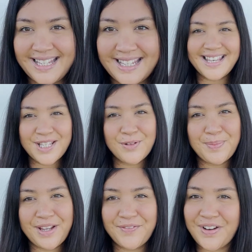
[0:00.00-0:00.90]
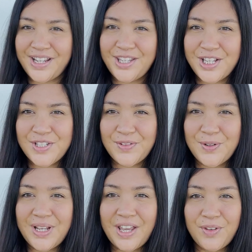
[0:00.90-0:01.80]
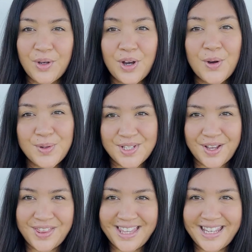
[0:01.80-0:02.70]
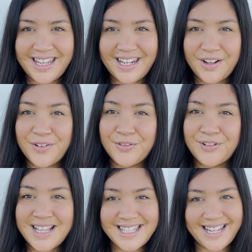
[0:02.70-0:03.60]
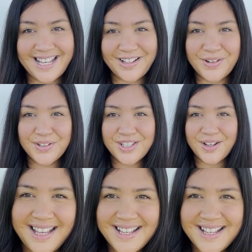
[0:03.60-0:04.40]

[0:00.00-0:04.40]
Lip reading: This will be very useful if you're also thinking of renting a condo.